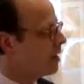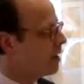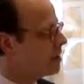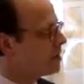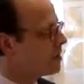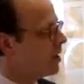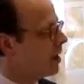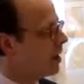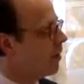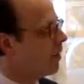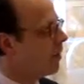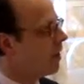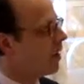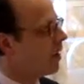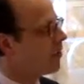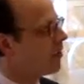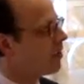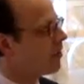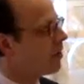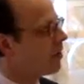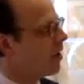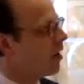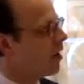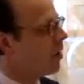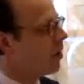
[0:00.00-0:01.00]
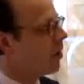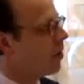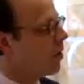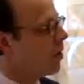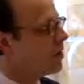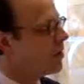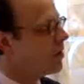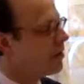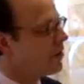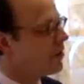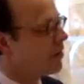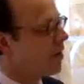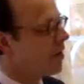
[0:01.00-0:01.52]
So that's uh, quite a
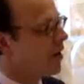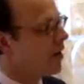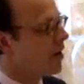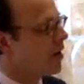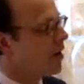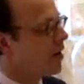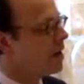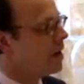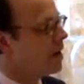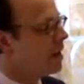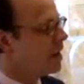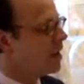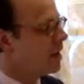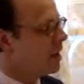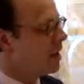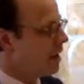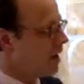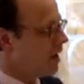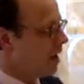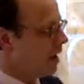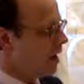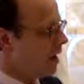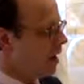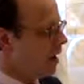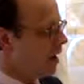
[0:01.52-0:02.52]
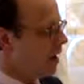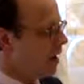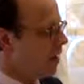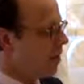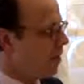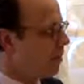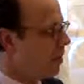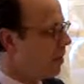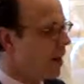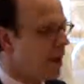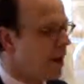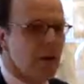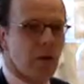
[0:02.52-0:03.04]
fun uh,
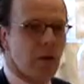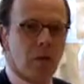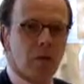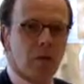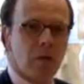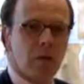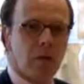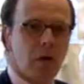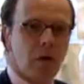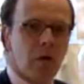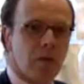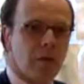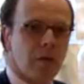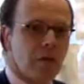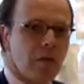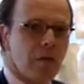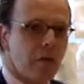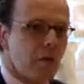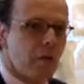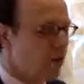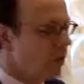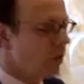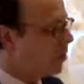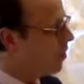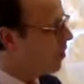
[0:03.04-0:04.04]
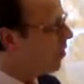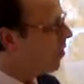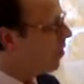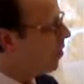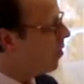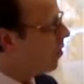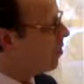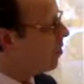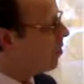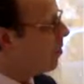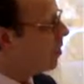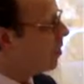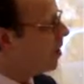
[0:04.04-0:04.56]
play on, on, on,
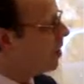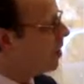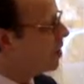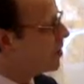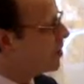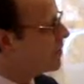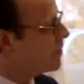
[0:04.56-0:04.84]
on,